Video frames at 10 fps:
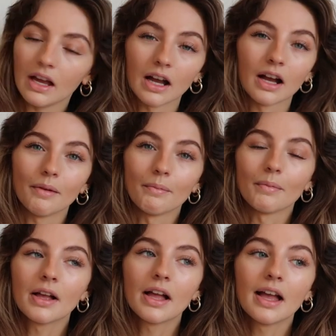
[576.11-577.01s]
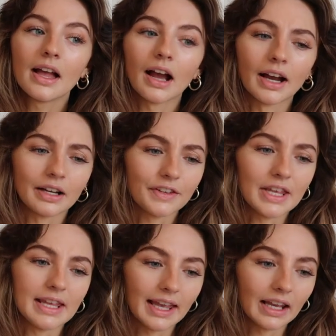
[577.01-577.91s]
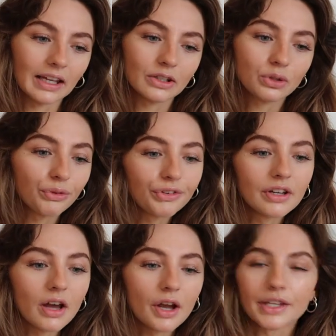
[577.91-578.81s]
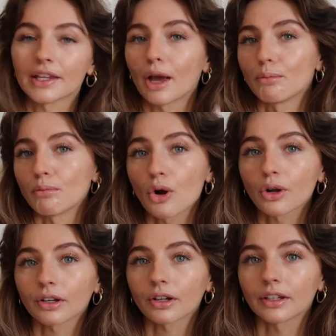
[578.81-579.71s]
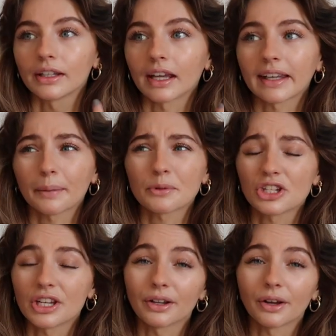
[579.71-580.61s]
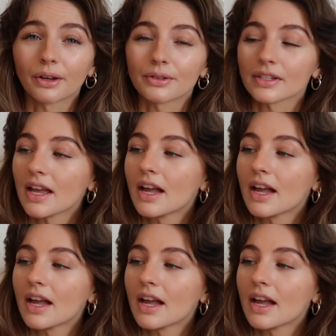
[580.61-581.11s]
um, and I think you can get like a toffee nut, you can get a mocha, you can get cappuccinos.